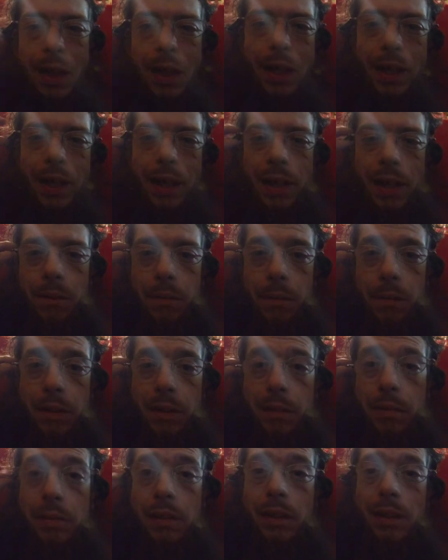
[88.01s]

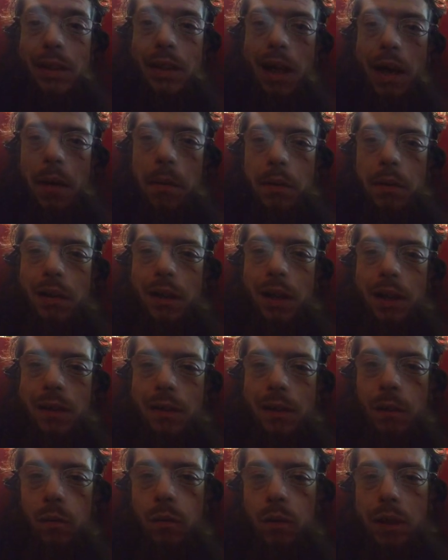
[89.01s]
Emergency tablet,
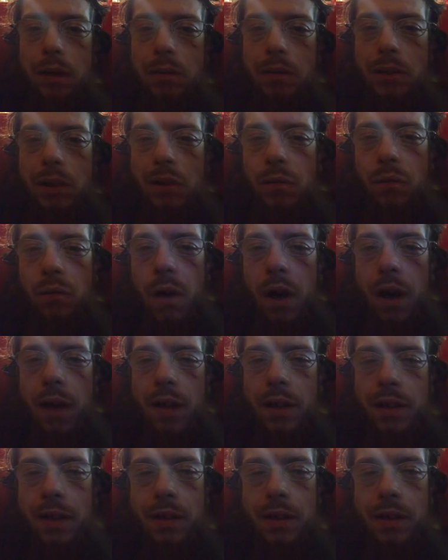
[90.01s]
laptop, whatever the fuck.